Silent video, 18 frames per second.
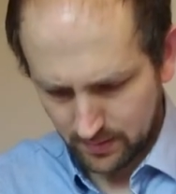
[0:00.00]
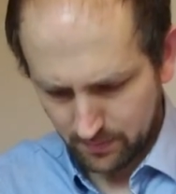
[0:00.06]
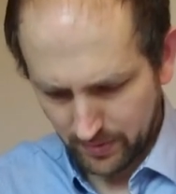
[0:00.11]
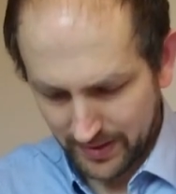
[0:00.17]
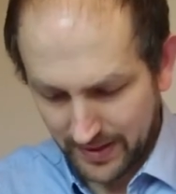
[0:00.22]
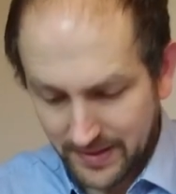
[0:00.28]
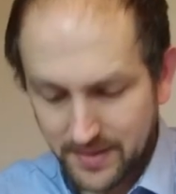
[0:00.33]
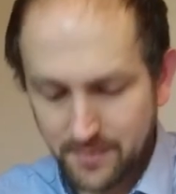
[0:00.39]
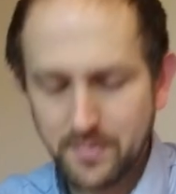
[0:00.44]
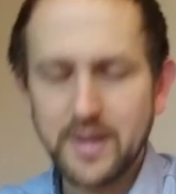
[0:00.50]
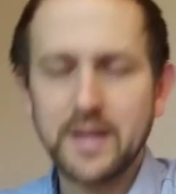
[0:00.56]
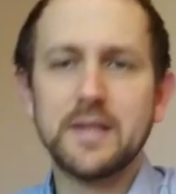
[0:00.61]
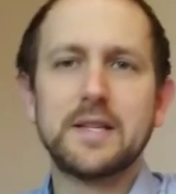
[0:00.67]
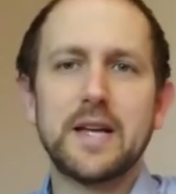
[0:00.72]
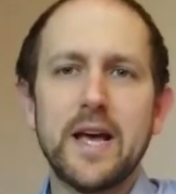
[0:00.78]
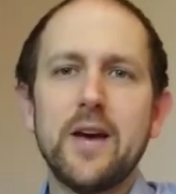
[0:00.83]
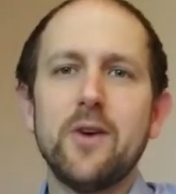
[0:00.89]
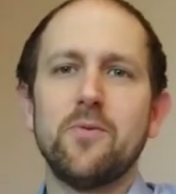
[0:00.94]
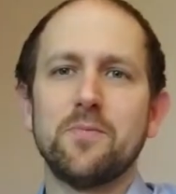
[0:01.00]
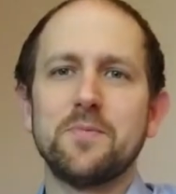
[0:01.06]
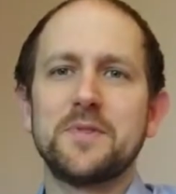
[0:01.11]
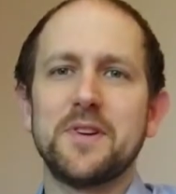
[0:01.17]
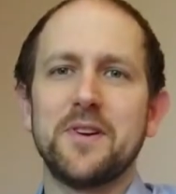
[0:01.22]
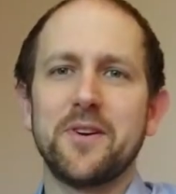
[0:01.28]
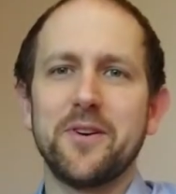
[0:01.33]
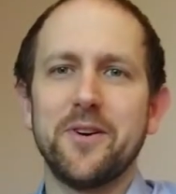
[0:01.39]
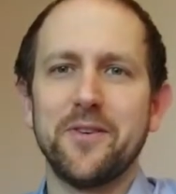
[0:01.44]
But Adam needs help
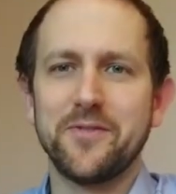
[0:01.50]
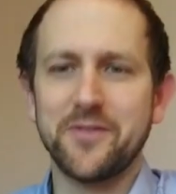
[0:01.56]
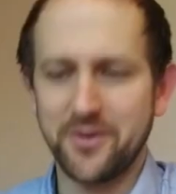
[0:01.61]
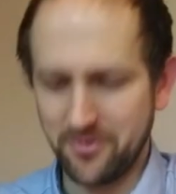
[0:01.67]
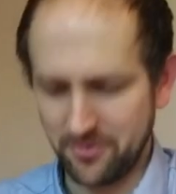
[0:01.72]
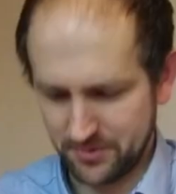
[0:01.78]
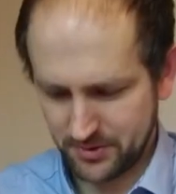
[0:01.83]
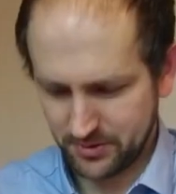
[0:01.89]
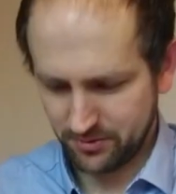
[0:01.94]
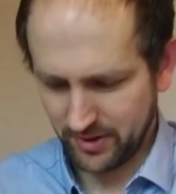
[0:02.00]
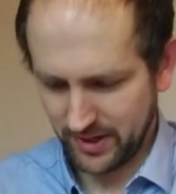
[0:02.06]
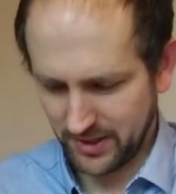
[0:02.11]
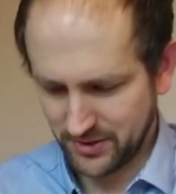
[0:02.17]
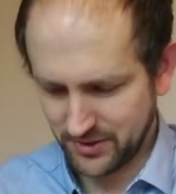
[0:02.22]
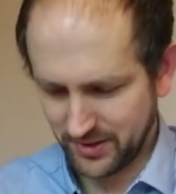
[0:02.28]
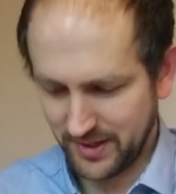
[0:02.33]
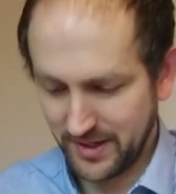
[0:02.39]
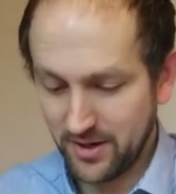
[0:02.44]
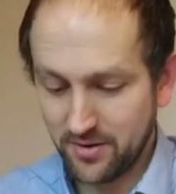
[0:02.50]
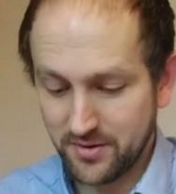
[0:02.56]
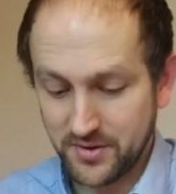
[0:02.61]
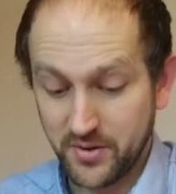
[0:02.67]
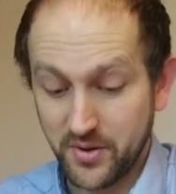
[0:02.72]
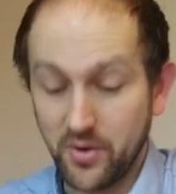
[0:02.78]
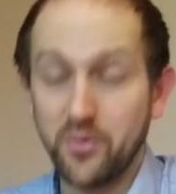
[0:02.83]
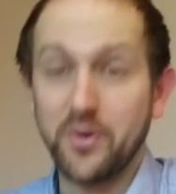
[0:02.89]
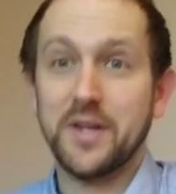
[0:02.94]
to look after God's creation. He can't
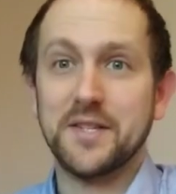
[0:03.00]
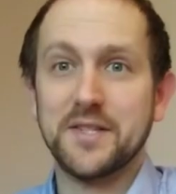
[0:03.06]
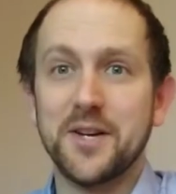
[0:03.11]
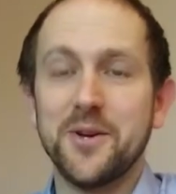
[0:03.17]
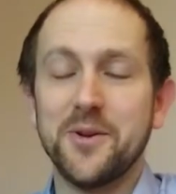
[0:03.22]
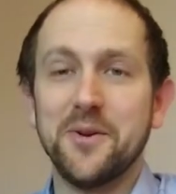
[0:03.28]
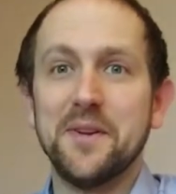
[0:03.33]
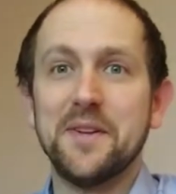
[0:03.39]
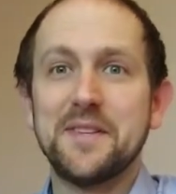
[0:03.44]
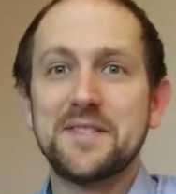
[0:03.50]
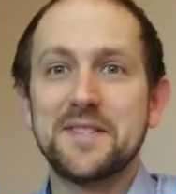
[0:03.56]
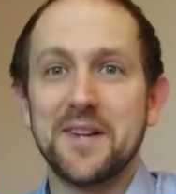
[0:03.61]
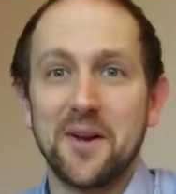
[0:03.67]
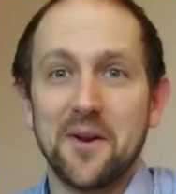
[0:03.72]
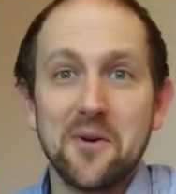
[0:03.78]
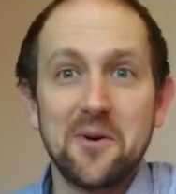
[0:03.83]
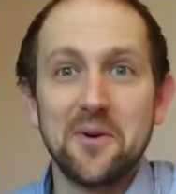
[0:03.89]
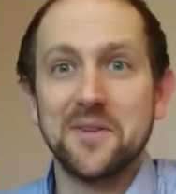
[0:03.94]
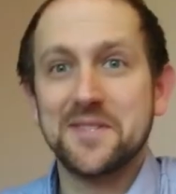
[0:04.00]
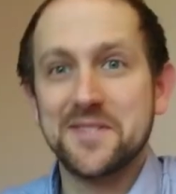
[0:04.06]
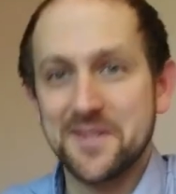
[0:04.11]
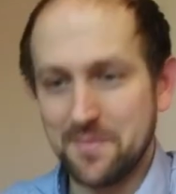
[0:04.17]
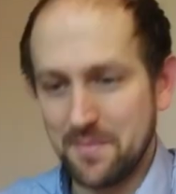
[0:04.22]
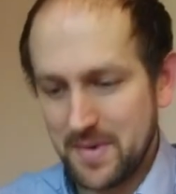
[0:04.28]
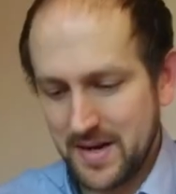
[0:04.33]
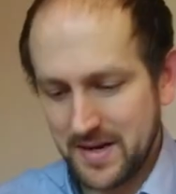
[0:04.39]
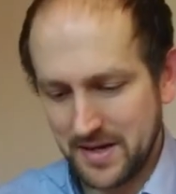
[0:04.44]
do it on his own, it's a lot
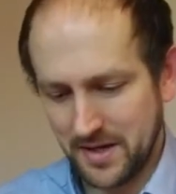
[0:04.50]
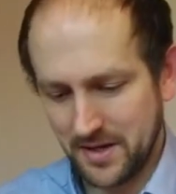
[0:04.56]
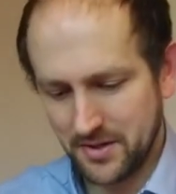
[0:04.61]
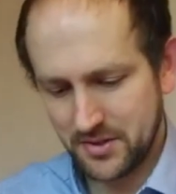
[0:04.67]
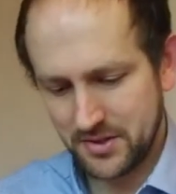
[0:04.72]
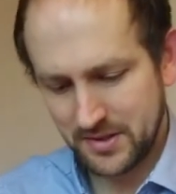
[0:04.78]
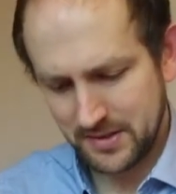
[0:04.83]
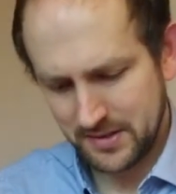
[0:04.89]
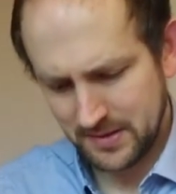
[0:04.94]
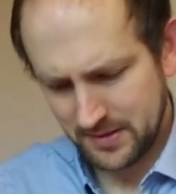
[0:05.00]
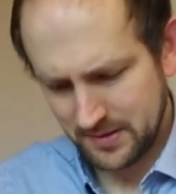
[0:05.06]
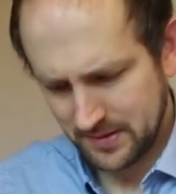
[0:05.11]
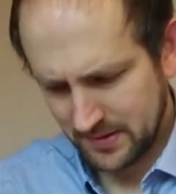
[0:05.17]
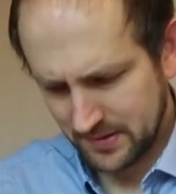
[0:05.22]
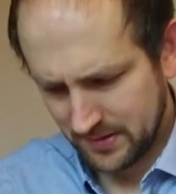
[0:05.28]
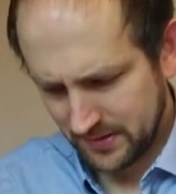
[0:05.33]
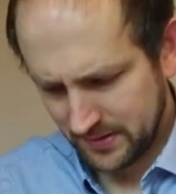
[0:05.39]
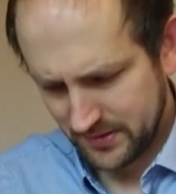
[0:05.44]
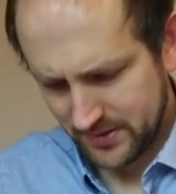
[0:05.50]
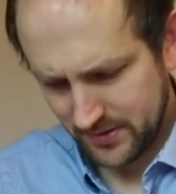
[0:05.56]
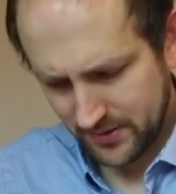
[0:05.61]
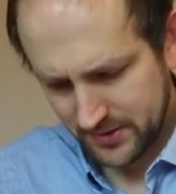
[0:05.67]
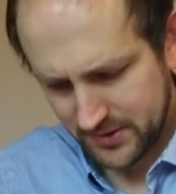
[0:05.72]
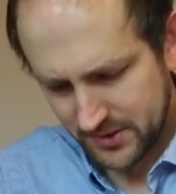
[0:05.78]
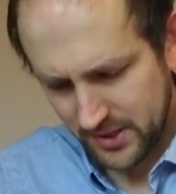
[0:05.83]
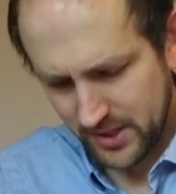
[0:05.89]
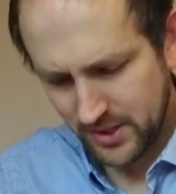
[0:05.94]
to manage. So
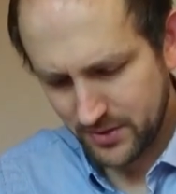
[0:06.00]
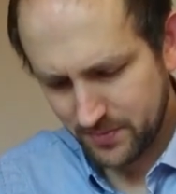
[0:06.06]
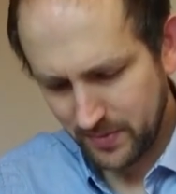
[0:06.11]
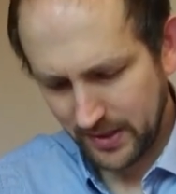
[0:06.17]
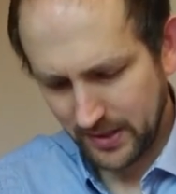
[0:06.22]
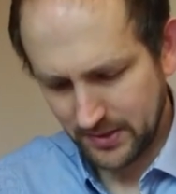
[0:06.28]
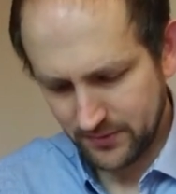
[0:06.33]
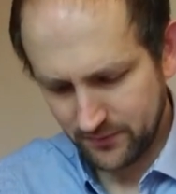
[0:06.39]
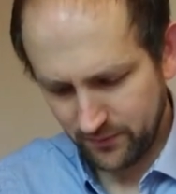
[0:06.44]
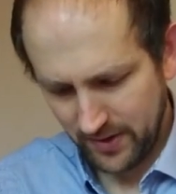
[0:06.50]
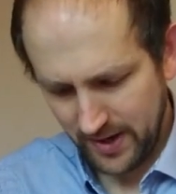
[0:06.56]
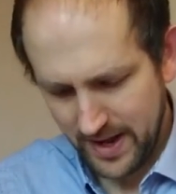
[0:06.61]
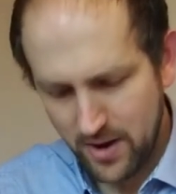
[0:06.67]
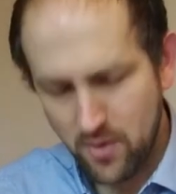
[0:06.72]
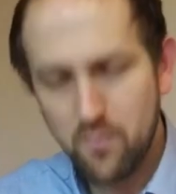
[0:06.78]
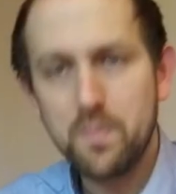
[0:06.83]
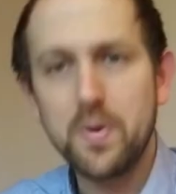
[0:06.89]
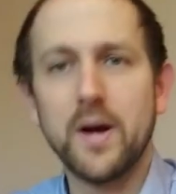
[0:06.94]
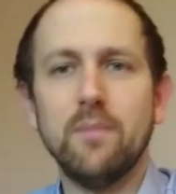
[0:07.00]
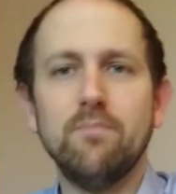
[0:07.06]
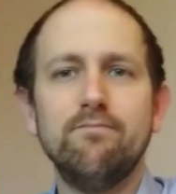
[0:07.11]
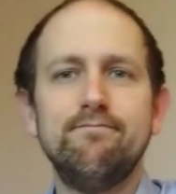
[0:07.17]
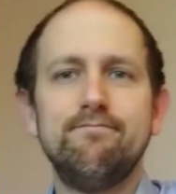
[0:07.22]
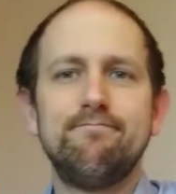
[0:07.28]
the search begins for a helper.